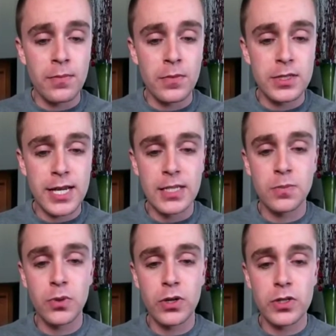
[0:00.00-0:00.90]
the
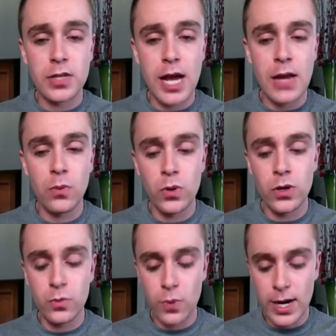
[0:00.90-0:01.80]
textbooks, I
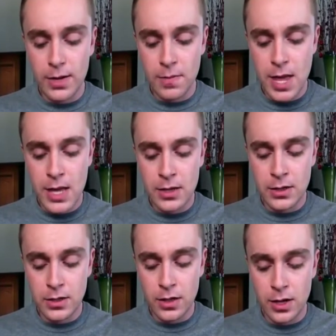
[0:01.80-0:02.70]
would
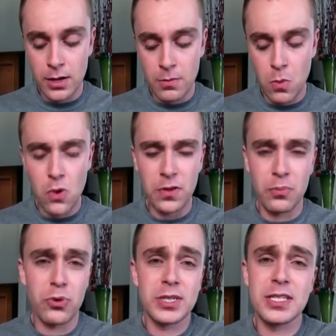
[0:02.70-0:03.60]
recommend more than
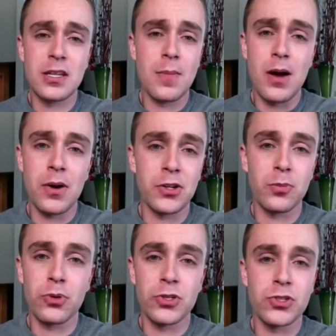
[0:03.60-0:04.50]
printing them out on your
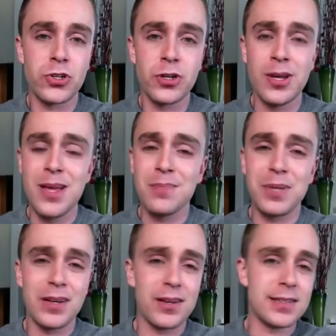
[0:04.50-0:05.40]
printer,
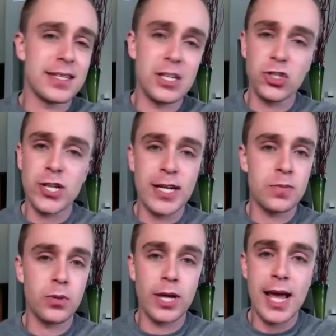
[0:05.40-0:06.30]
because each
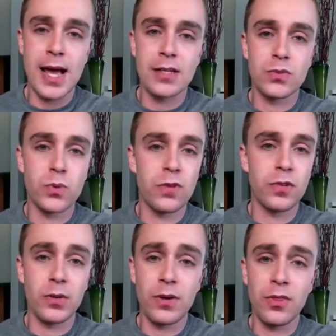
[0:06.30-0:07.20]
textbook has
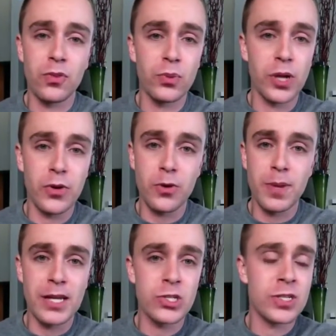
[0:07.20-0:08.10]
roughly around 300
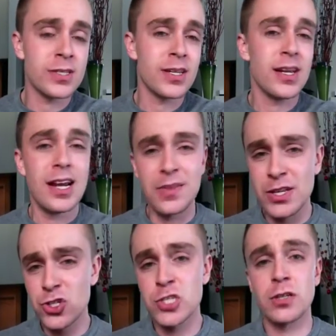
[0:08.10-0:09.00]
pages, and
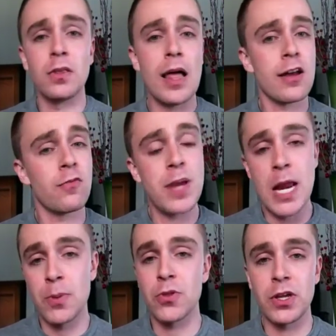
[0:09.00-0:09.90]
that's just a lot of
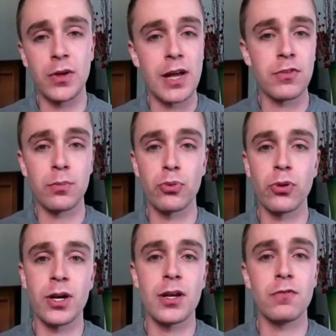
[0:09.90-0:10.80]
paper that you'll have to
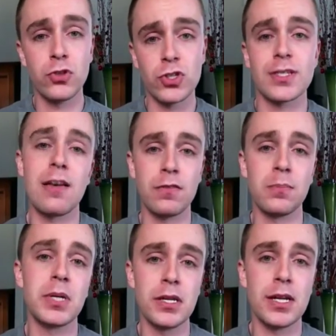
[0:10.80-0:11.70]
print if you just have the
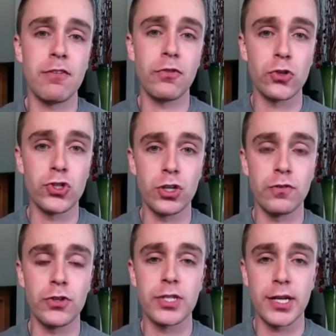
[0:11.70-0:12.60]
PDF version
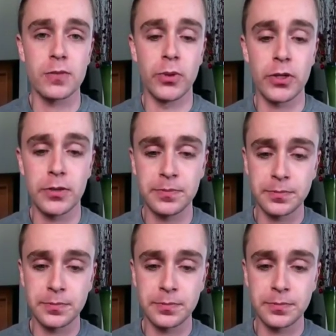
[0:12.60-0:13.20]
of your textbook.